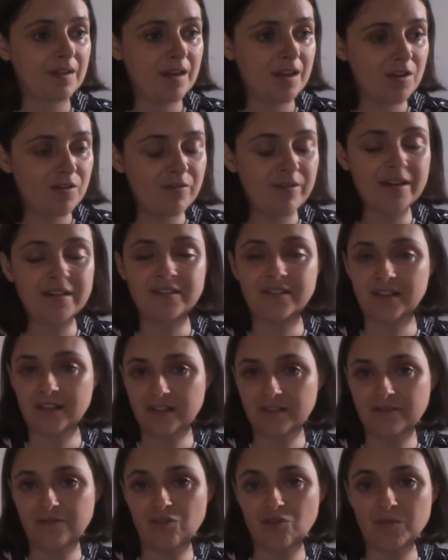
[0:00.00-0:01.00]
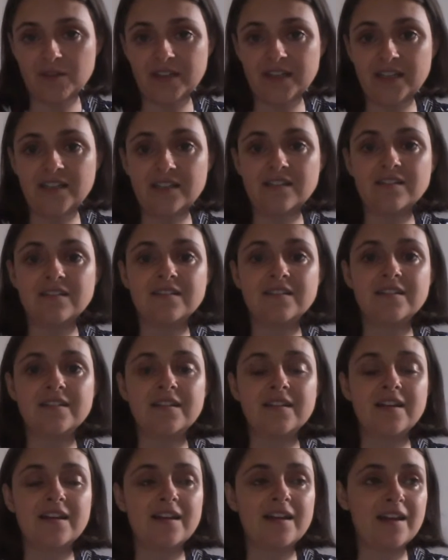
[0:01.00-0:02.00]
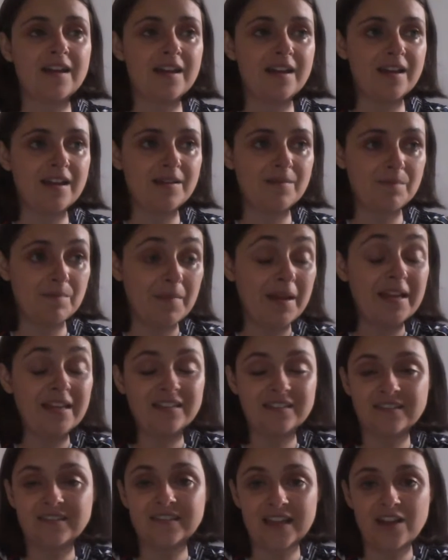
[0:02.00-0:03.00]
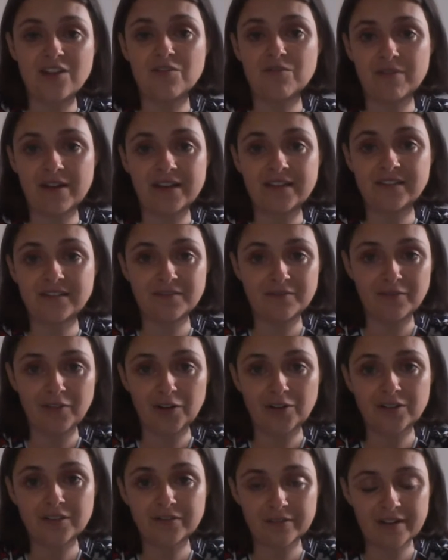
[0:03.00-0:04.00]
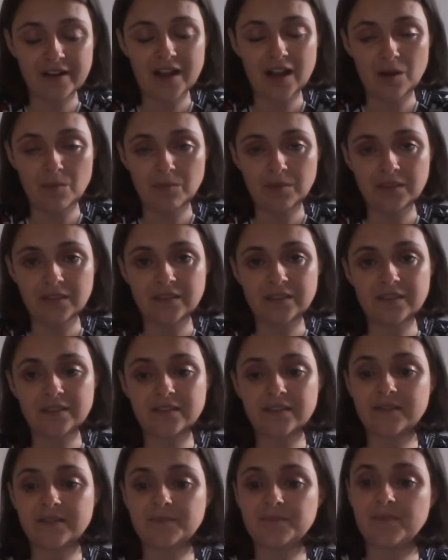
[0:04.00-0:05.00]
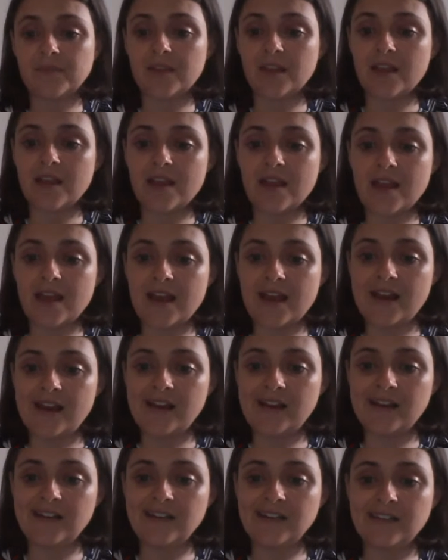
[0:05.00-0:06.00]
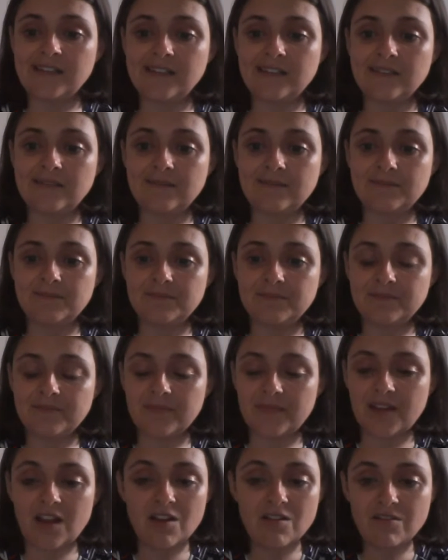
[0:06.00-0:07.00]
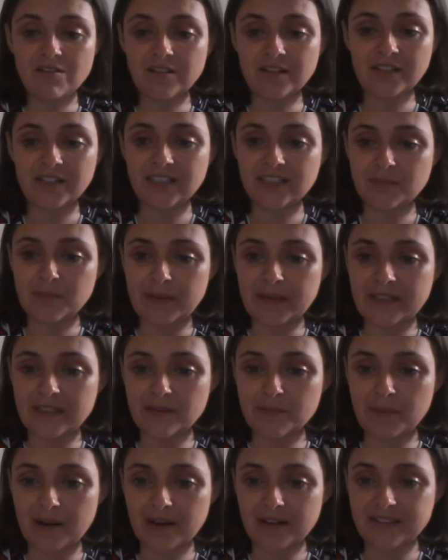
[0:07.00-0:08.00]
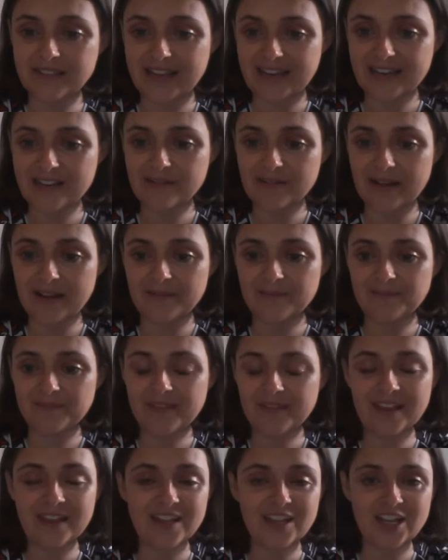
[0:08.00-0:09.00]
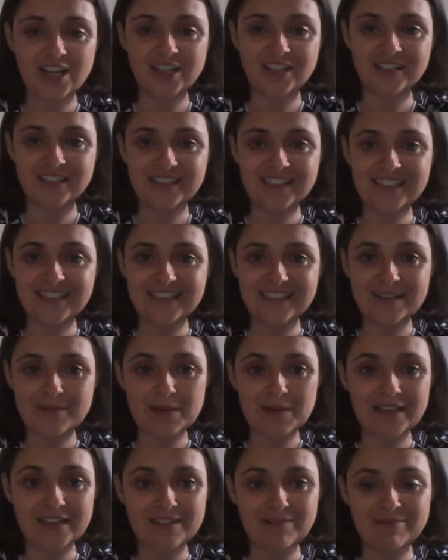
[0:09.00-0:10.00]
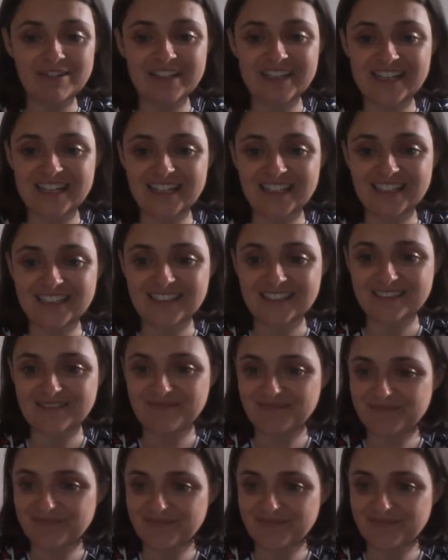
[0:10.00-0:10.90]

increased conformity means increased votes for incumbents. Oh, good, and it's been debunked anyway. There you go. It did seem a little ridiculous.